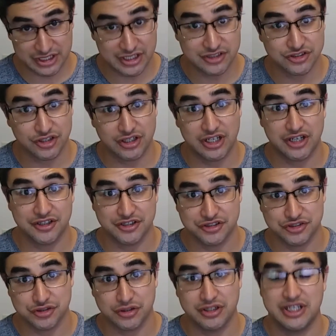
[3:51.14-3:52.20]
X guard, how to
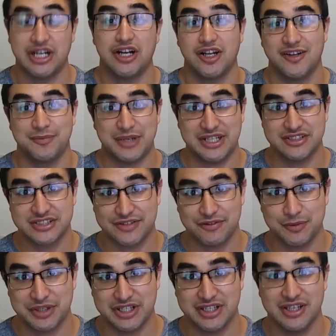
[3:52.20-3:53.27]
control it, how to off-balance
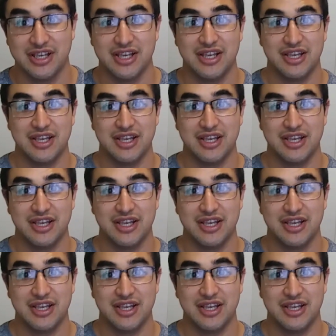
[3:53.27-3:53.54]
everybody,